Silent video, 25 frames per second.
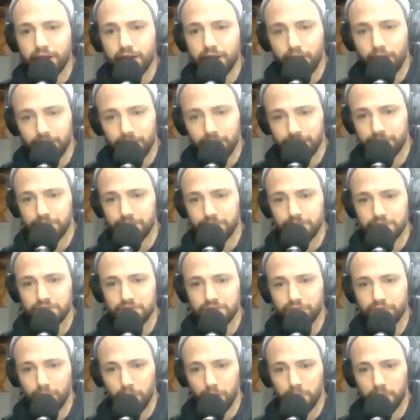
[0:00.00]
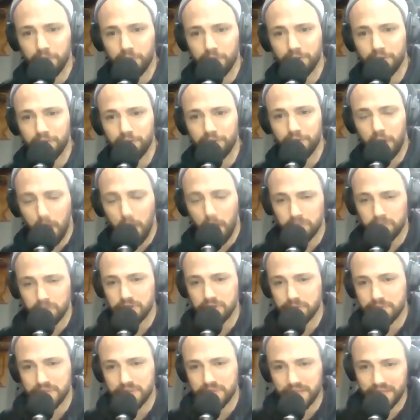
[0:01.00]
articles for the home
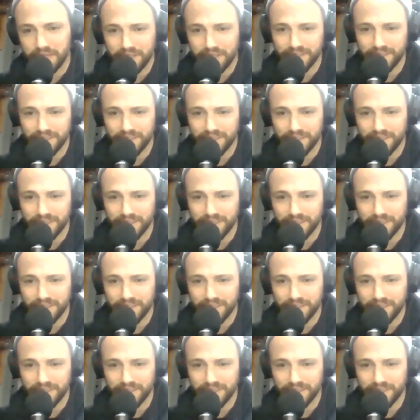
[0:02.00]
gym scene.